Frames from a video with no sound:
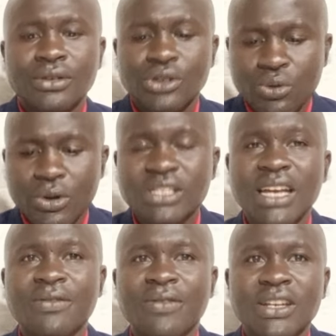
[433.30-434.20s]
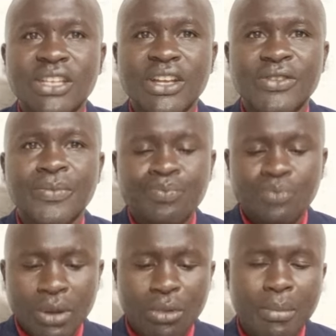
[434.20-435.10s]
to his advantage
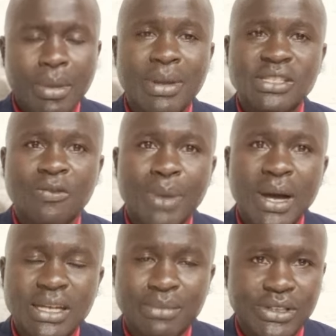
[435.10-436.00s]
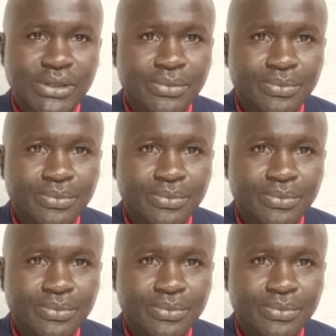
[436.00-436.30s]
more members of parliament.